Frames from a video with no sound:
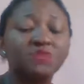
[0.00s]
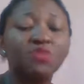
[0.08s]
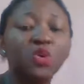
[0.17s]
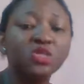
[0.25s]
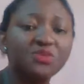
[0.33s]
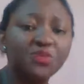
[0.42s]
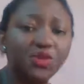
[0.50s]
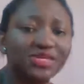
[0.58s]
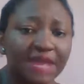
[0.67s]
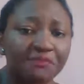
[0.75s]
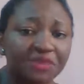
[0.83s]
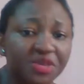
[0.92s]
The most
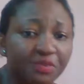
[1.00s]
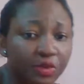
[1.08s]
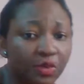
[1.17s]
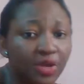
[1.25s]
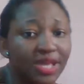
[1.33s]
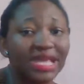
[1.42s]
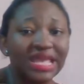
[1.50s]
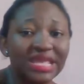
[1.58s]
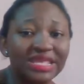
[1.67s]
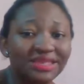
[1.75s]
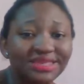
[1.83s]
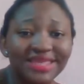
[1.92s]
important people
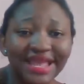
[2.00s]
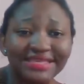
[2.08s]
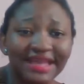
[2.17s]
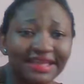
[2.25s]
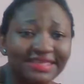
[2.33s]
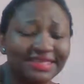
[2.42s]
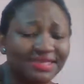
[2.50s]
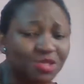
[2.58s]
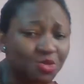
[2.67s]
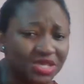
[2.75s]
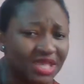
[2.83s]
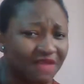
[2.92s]
in that are
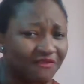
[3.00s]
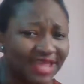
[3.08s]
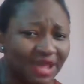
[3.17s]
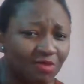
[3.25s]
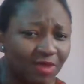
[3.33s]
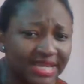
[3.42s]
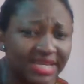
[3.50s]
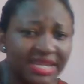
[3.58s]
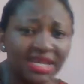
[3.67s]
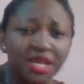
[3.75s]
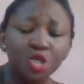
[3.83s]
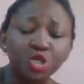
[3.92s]
to be there for that wedding,
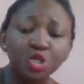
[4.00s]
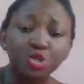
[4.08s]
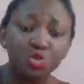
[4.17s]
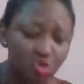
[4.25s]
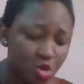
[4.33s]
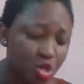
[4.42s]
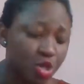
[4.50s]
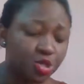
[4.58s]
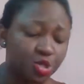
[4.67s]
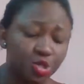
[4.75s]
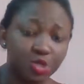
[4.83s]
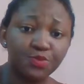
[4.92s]
you,
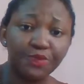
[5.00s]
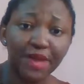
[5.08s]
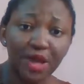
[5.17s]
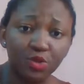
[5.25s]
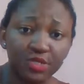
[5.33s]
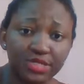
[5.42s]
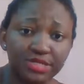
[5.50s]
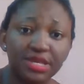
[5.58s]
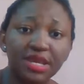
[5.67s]
your spouse,